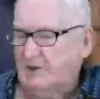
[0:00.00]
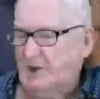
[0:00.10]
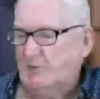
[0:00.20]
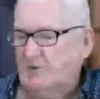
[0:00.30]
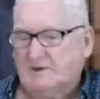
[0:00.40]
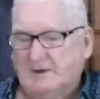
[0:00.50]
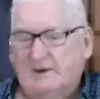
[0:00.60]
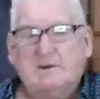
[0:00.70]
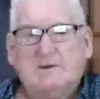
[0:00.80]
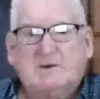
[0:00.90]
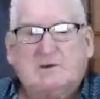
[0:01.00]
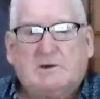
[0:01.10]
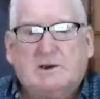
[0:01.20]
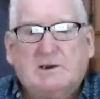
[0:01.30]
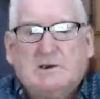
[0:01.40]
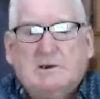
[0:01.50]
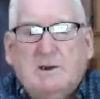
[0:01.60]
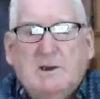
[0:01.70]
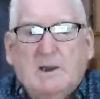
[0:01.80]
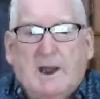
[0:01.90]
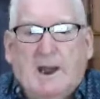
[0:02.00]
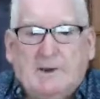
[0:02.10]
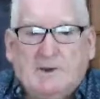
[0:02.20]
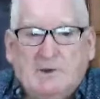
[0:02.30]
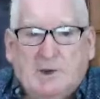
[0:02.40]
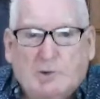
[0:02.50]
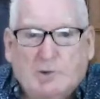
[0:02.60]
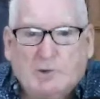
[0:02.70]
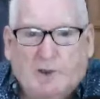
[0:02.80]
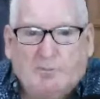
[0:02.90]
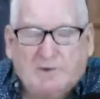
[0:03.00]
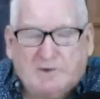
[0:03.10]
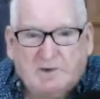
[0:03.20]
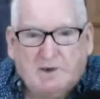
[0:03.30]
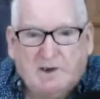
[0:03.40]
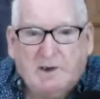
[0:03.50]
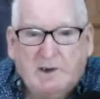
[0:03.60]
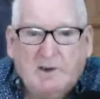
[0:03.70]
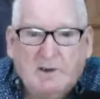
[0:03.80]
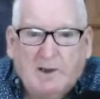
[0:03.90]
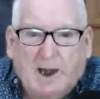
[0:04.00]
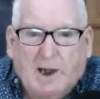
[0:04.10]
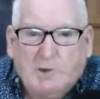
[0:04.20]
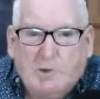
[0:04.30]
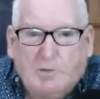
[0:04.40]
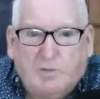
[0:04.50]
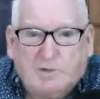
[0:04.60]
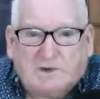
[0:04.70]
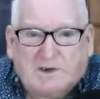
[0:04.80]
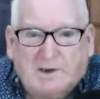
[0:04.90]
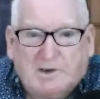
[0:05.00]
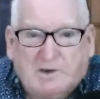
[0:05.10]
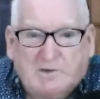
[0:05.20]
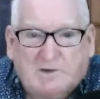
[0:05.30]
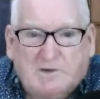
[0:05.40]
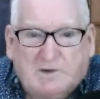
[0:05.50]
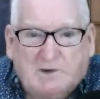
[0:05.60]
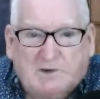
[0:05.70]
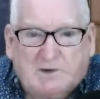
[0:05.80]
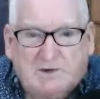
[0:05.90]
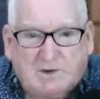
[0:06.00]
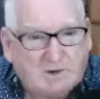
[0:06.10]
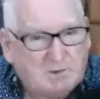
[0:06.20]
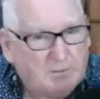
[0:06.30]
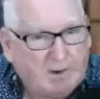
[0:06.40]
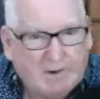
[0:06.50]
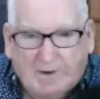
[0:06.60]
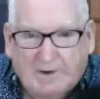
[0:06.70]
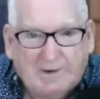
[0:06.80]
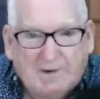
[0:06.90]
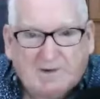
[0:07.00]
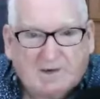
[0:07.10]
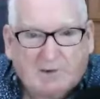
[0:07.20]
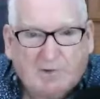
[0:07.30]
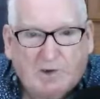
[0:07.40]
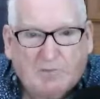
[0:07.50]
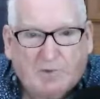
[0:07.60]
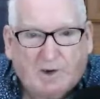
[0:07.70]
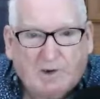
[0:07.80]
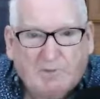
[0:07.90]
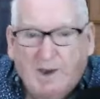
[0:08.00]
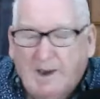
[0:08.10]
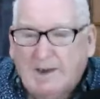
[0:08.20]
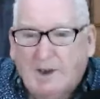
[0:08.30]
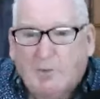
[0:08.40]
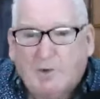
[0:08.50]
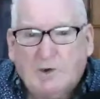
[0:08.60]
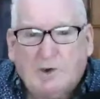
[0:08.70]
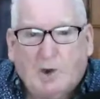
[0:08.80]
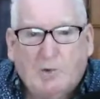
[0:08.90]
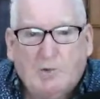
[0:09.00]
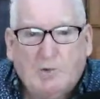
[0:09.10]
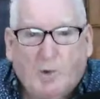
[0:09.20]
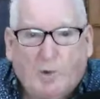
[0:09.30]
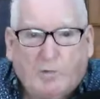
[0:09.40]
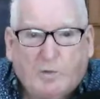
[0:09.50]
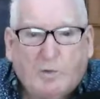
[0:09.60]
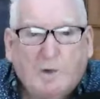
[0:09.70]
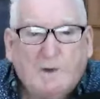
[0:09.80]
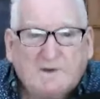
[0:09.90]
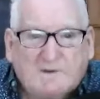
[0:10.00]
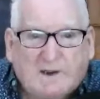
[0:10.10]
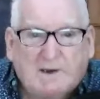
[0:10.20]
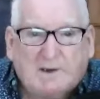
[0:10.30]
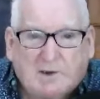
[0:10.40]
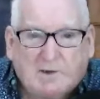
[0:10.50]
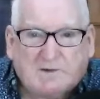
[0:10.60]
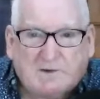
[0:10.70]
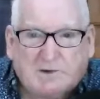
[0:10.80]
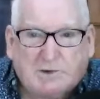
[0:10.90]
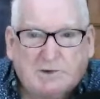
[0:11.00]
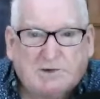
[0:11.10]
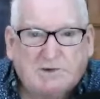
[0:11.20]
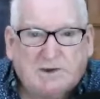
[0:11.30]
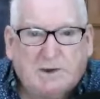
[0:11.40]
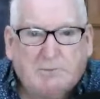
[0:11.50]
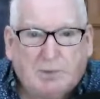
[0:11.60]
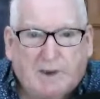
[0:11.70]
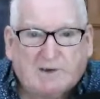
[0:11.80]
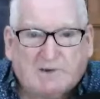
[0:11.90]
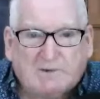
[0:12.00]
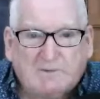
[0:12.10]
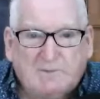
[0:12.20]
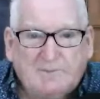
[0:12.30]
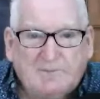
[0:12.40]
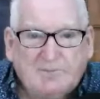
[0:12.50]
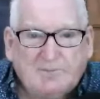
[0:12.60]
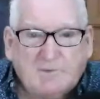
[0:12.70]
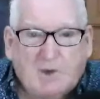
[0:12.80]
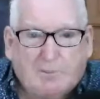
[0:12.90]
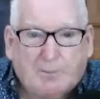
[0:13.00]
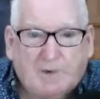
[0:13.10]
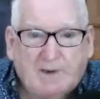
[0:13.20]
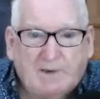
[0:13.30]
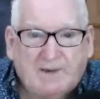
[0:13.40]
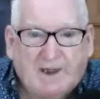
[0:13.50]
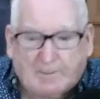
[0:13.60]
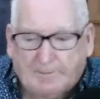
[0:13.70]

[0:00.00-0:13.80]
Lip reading: every state in Australia added local government to their unlawful state constitutions, because by 1975 there were no lawful state constitutions in place. Comprehend that.